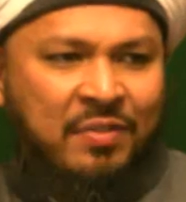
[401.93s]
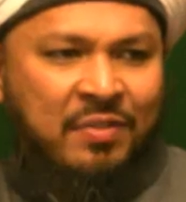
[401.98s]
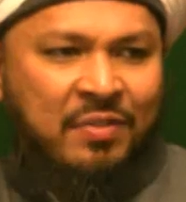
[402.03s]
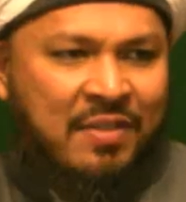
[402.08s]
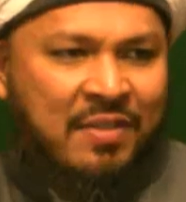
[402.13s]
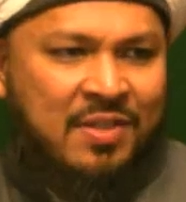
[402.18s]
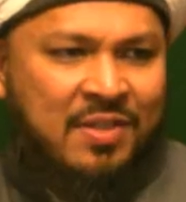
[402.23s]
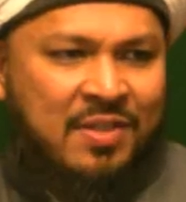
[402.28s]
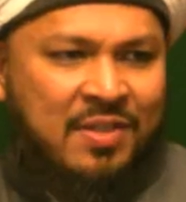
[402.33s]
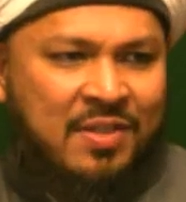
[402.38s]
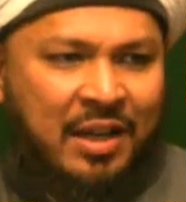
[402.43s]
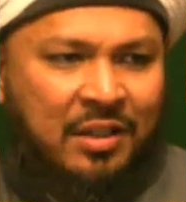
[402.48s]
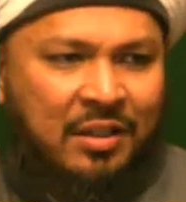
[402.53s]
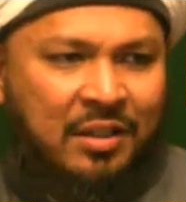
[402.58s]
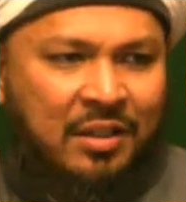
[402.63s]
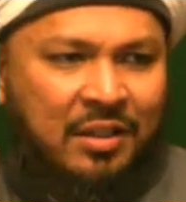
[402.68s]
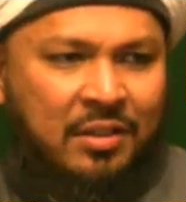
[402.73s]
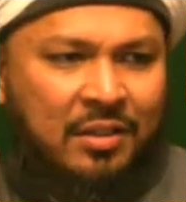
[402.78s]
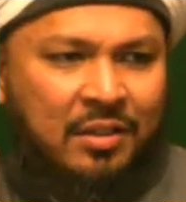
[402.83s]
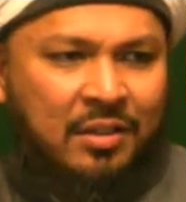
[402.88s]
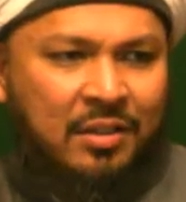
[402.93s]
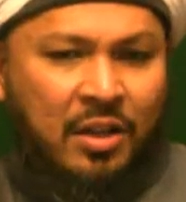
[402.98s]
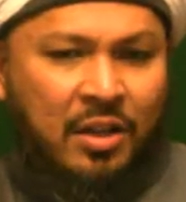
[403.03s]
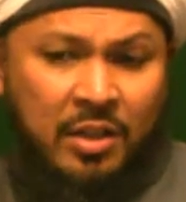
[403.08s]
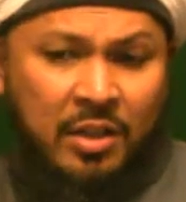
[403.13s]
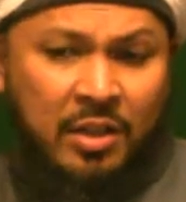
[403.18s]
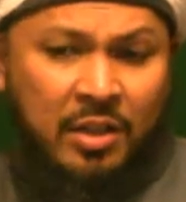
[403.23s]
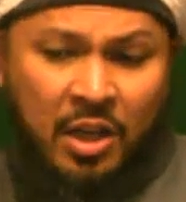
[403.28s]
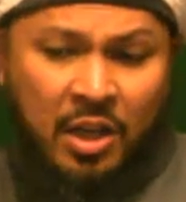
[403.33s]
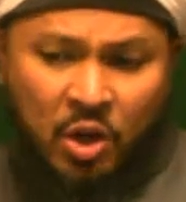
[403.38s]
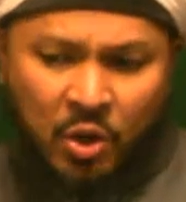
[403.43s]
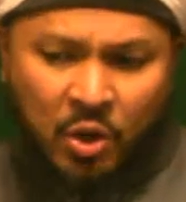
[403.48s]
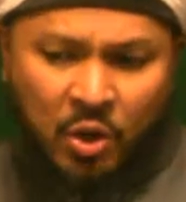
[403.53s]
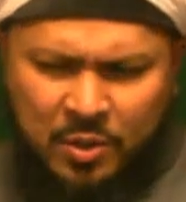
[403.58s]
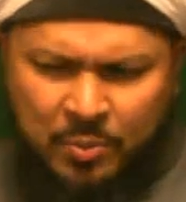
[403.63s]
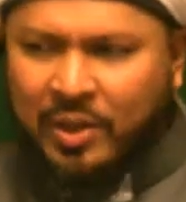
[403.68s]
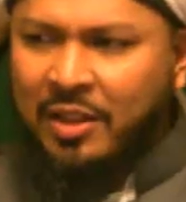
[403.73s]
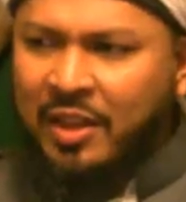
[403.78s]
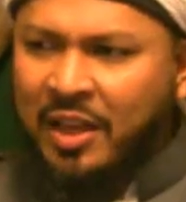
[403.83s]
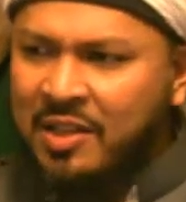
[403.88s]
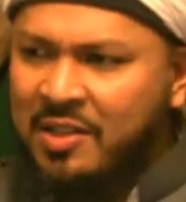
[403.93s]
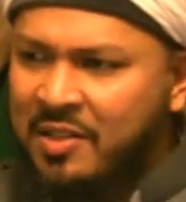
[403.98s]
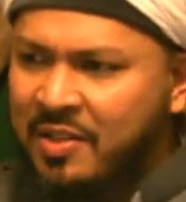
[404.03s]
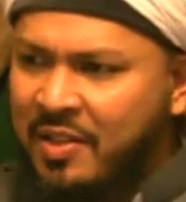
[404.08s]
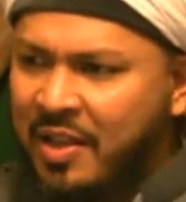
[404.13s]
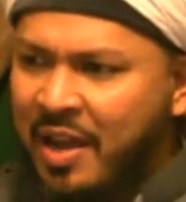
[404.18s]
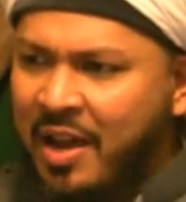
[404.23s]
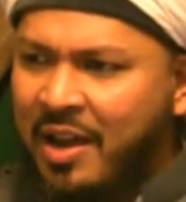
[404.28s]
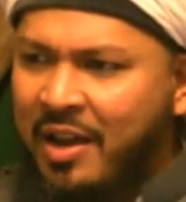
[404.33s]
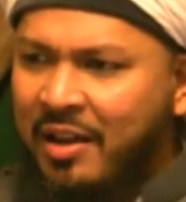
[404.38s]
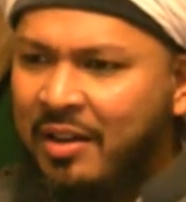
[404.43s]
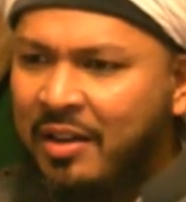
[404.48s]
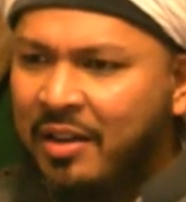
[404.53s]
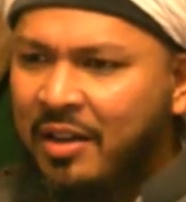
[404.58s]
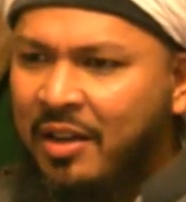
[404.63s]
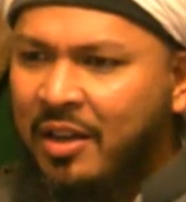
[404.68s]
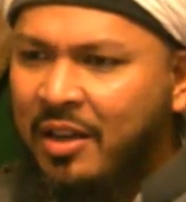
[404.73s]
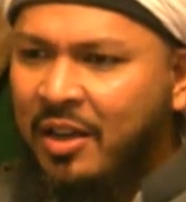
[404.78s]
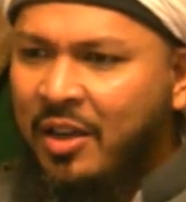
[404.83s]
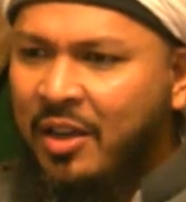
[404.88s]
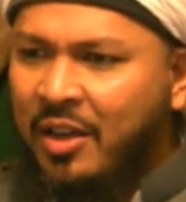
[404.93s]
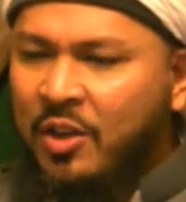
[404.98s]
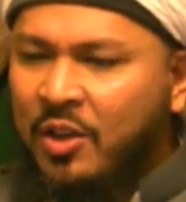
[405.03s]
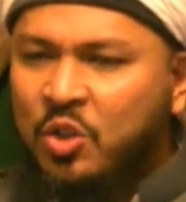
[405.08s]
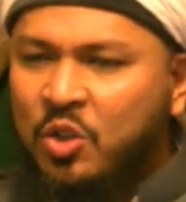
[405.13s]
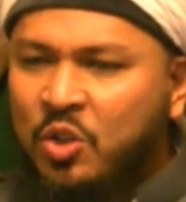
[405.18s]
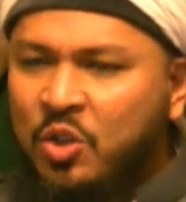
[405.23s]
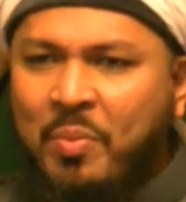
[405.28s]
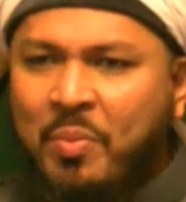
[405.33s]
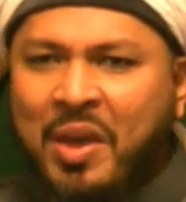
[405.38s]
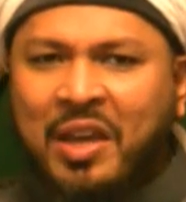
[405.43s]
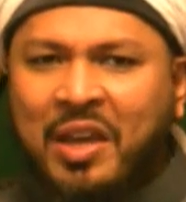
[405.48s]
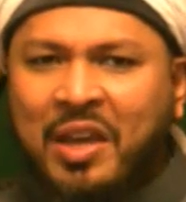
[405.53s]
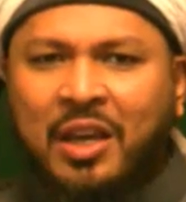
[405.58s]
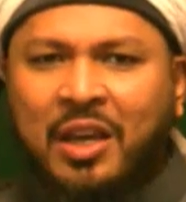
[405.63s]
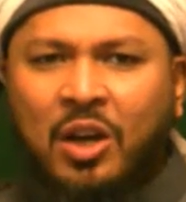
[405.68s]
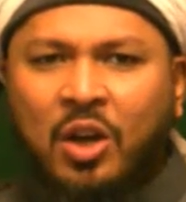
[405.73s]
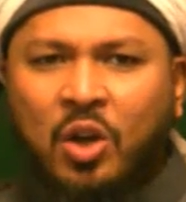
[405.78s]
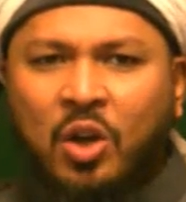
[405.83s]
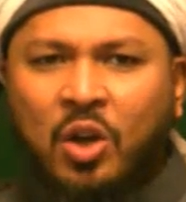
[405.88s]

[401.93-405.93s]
lifestyle. The ego is putting things there to make it